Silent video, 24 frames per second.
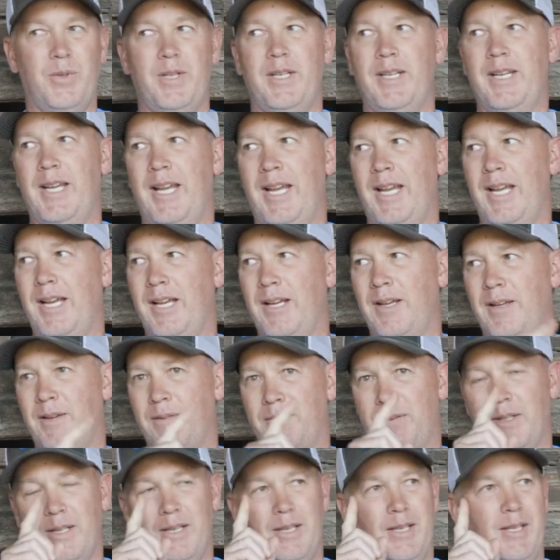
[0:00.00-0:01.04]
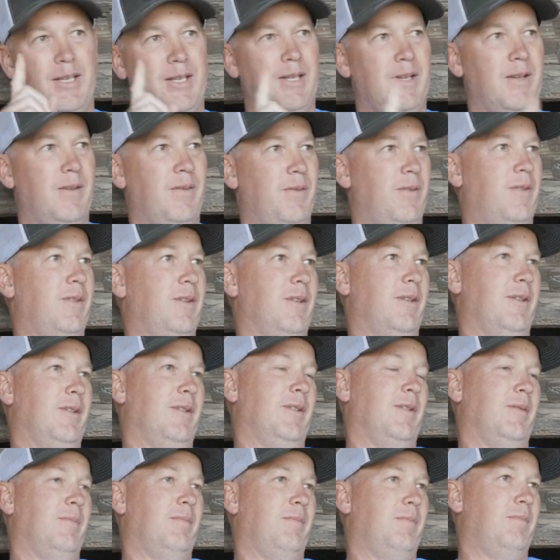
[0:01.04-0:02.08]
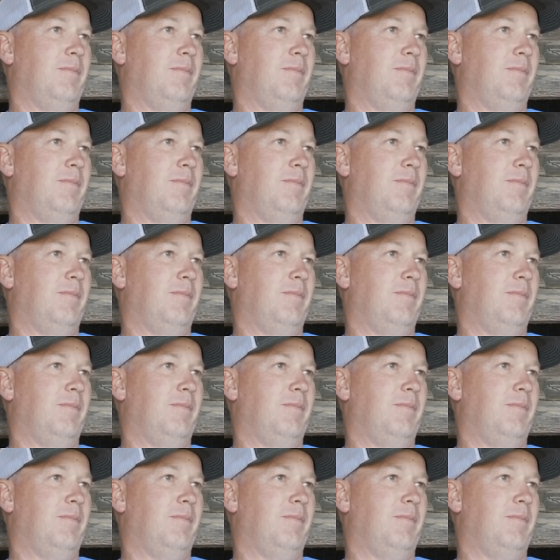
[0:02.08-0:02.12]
we have the